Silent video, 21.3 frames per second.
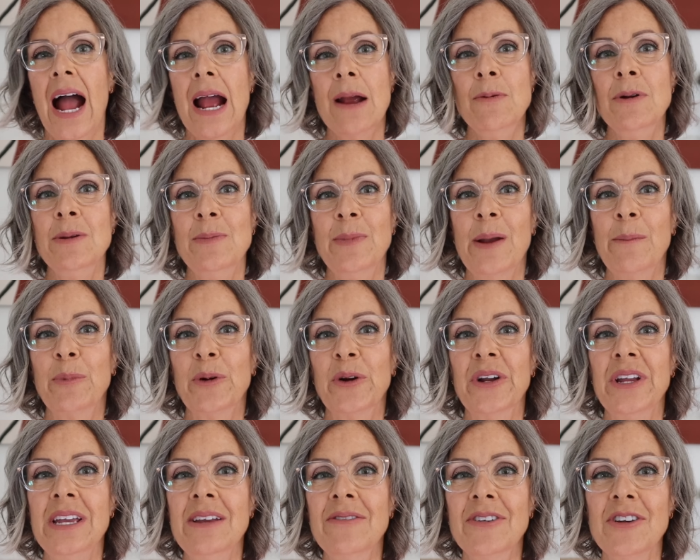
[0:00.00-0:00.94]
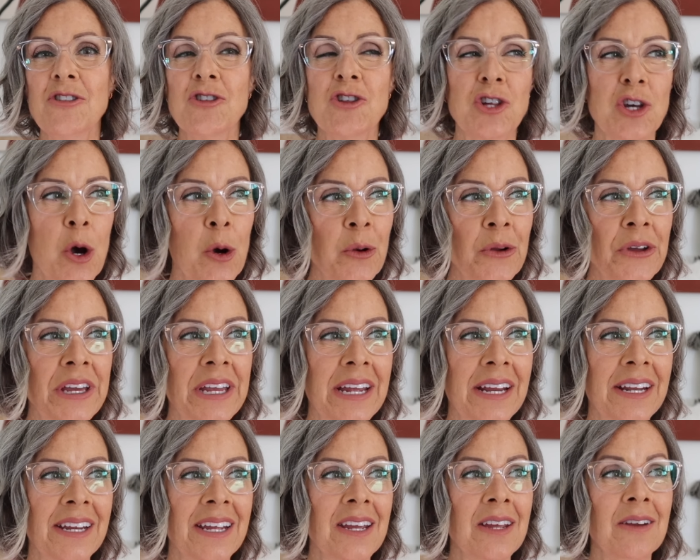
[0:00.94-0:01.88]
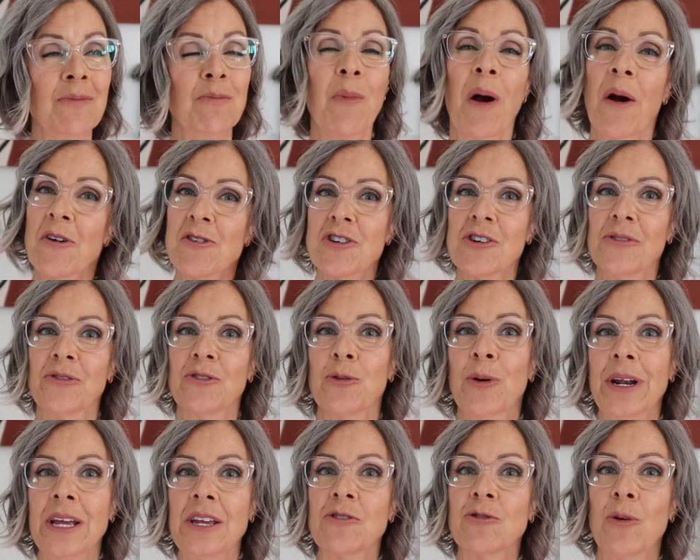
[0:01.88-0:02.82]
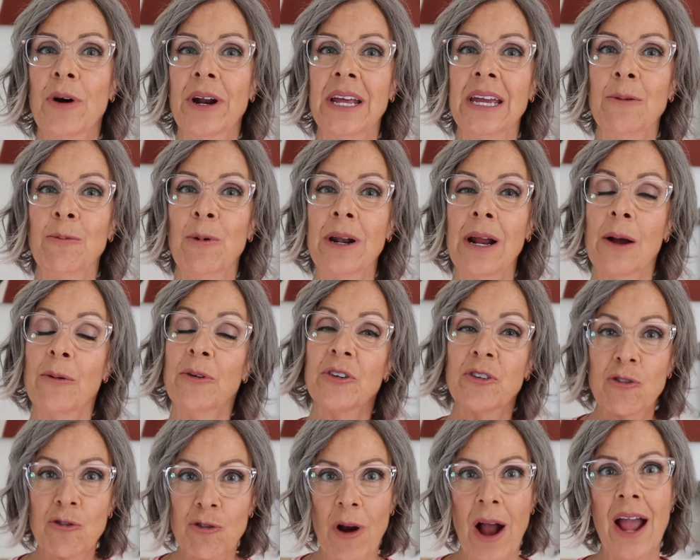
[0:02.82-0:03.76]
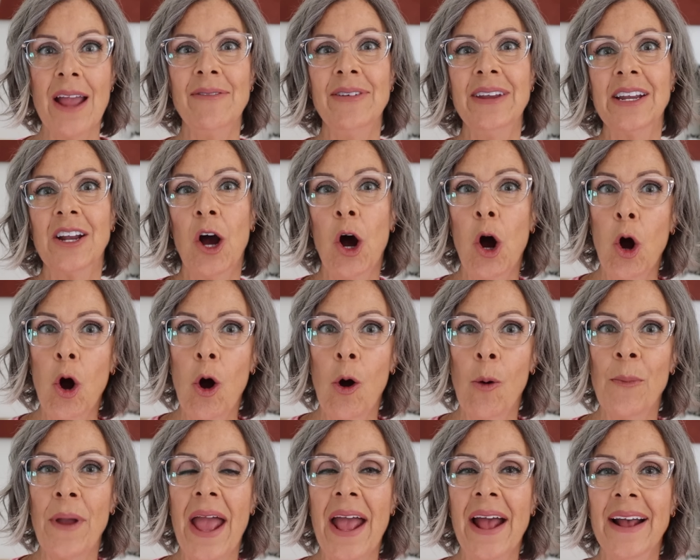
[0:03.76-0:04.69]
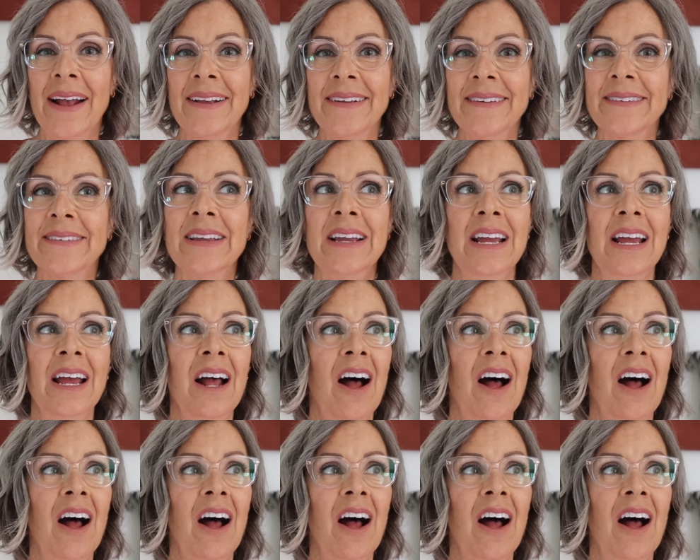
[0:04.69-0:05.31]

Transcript: I remember even joking in March of 2020 when I was driving home as